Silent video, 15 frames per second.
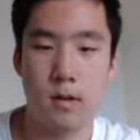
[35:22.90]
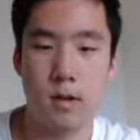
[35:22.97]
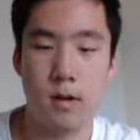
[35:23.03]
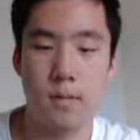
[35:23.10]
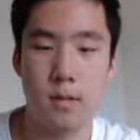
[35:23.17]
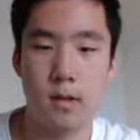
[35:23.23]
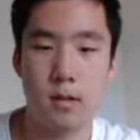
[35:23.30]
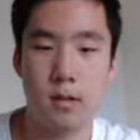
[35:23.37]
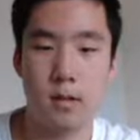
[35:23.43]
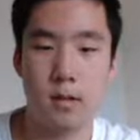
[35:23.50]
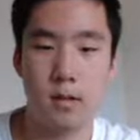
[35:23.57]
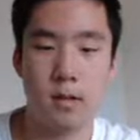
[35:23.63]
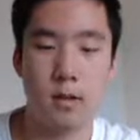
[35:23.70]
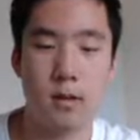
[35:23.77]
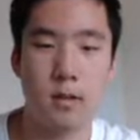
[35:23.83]
I'm not
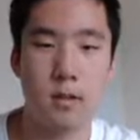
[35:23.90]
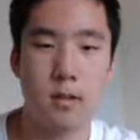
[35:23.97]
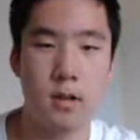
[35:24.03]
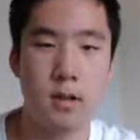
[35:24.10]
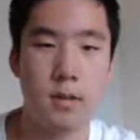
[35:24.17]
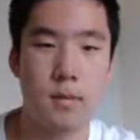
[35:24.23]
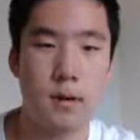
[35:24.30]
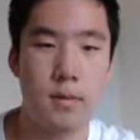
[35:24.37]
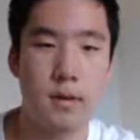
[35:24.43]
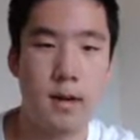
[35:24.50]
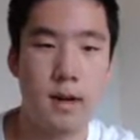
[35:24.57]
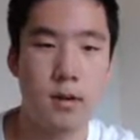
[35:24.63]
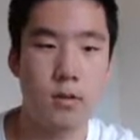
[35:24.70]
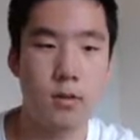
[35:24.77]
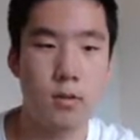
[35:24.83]
done. Okay, sorry, Bobby.
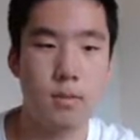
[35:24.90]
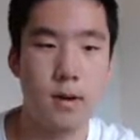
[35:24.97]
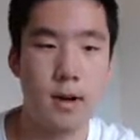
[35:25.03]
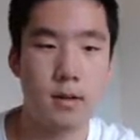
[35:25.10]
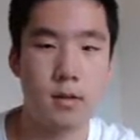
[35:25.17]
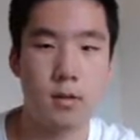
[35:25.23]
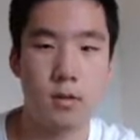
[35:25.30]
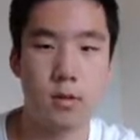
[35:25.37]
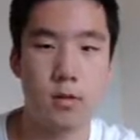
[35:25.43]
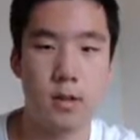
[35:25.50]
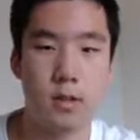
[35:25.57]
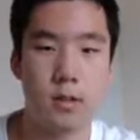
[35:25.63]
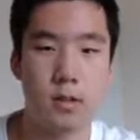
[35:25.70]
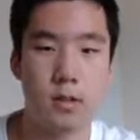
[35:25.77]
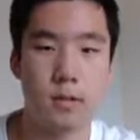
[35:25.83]
I'll go back to the
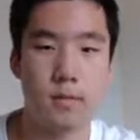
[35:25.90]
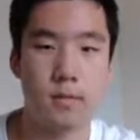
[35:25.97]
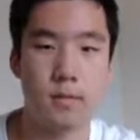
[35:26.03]
question.